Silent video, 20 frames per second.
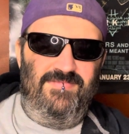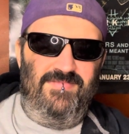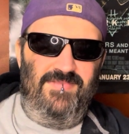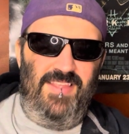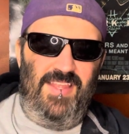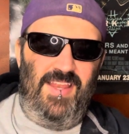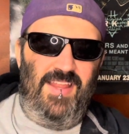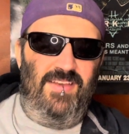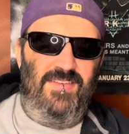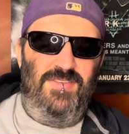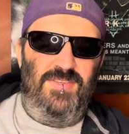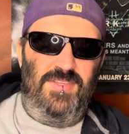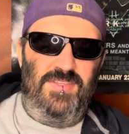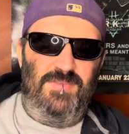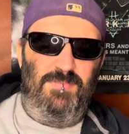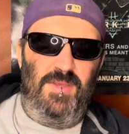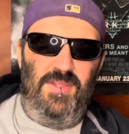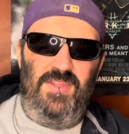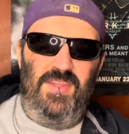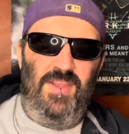You know, she's
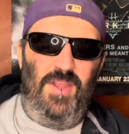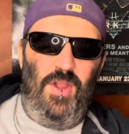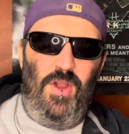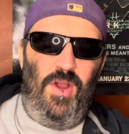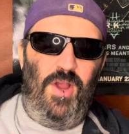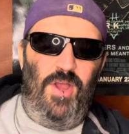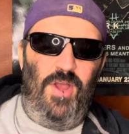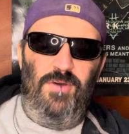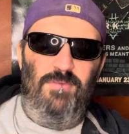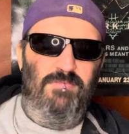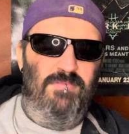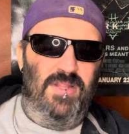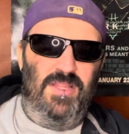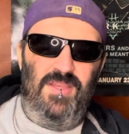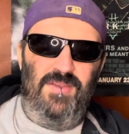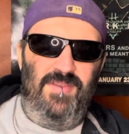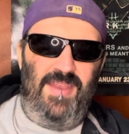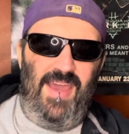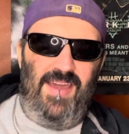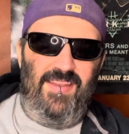building her own
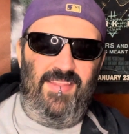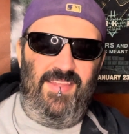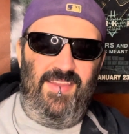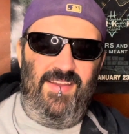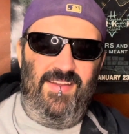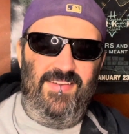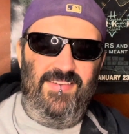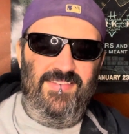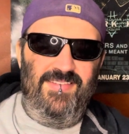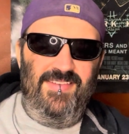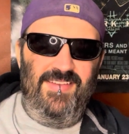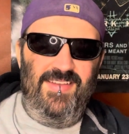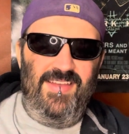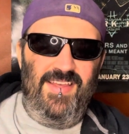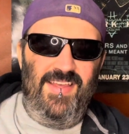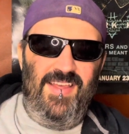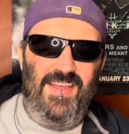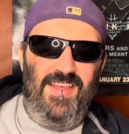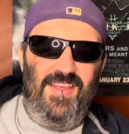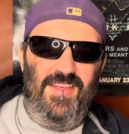balloon out of there.
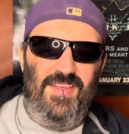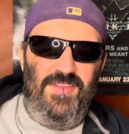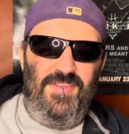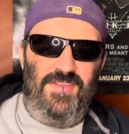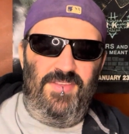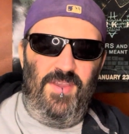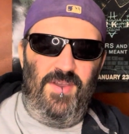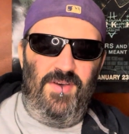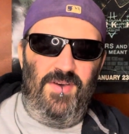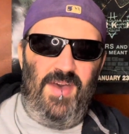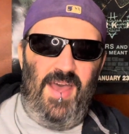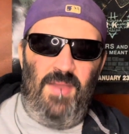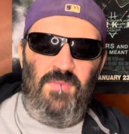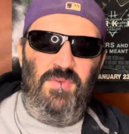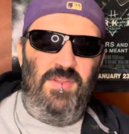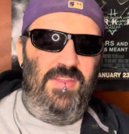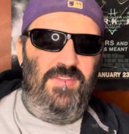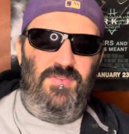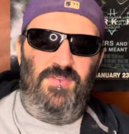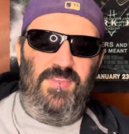So I'm
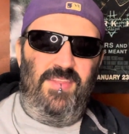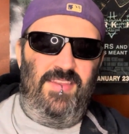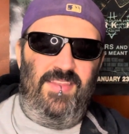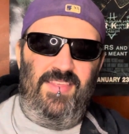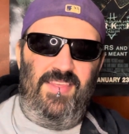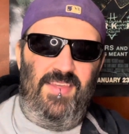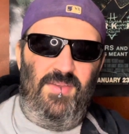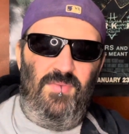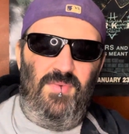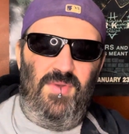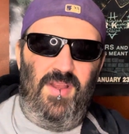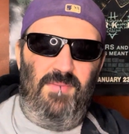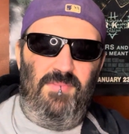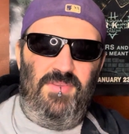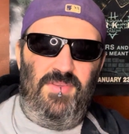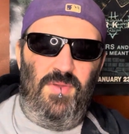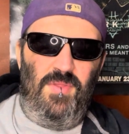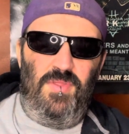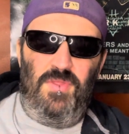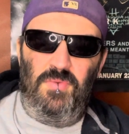really interested to see where
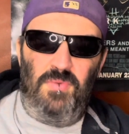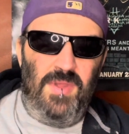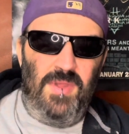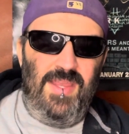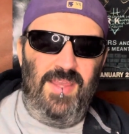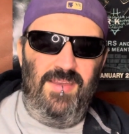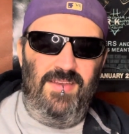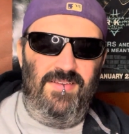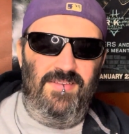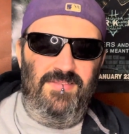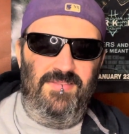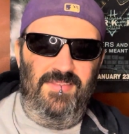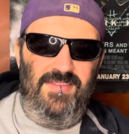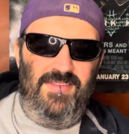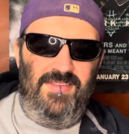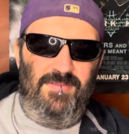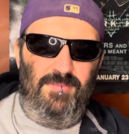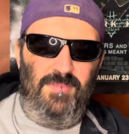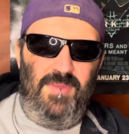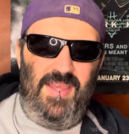episode 3
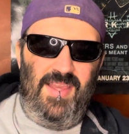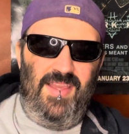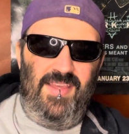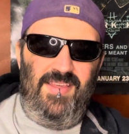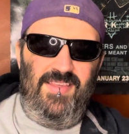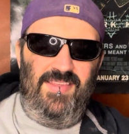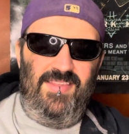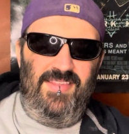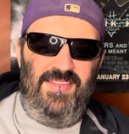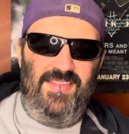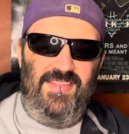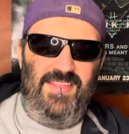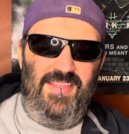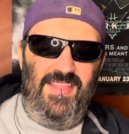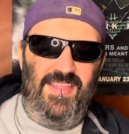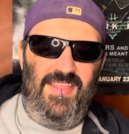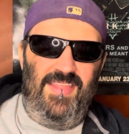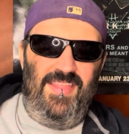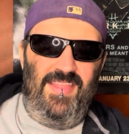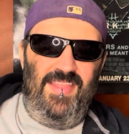goes because
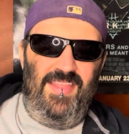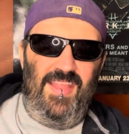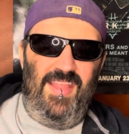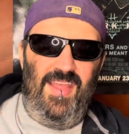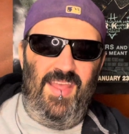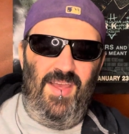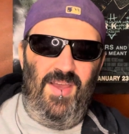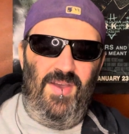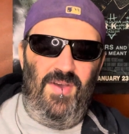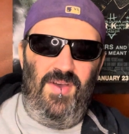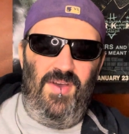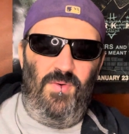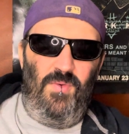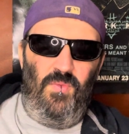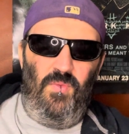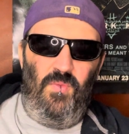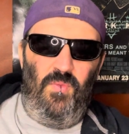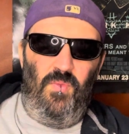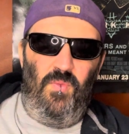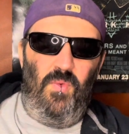
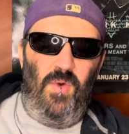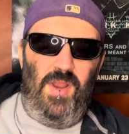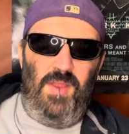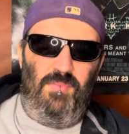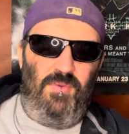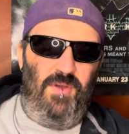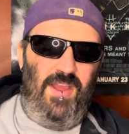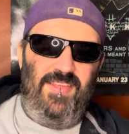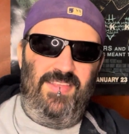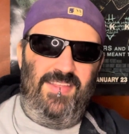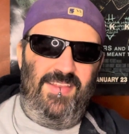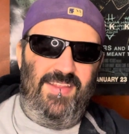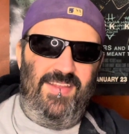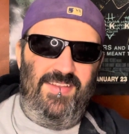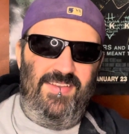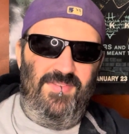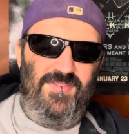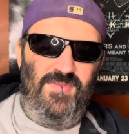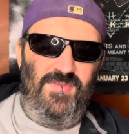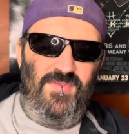what a
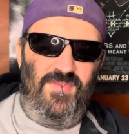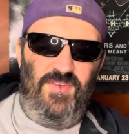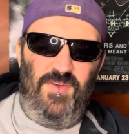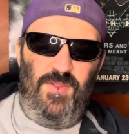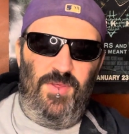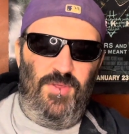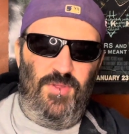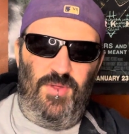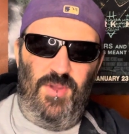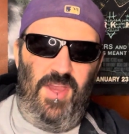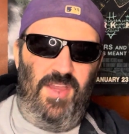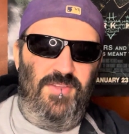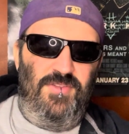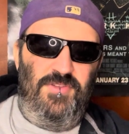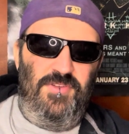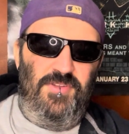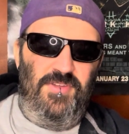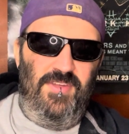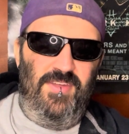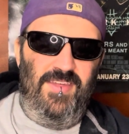precedent for the
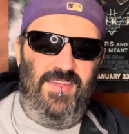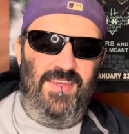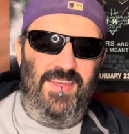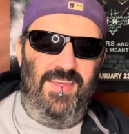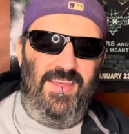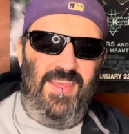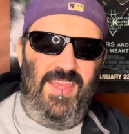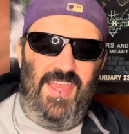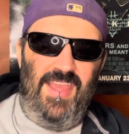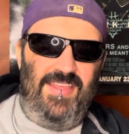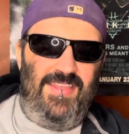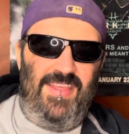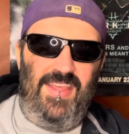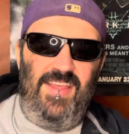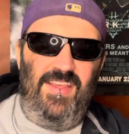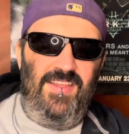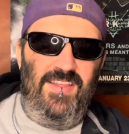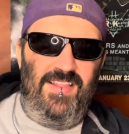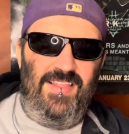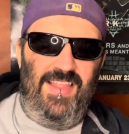judge. Is he
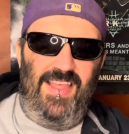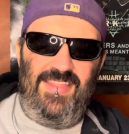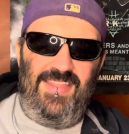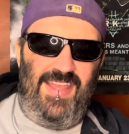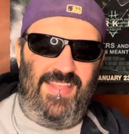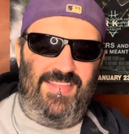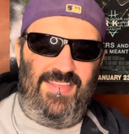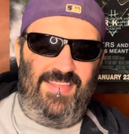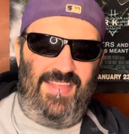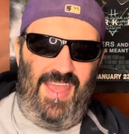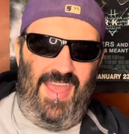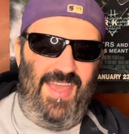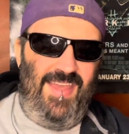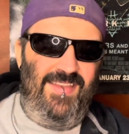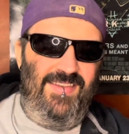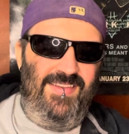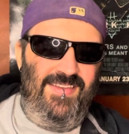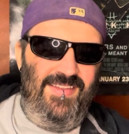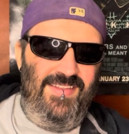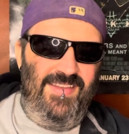going to let that
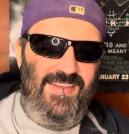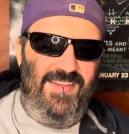stand?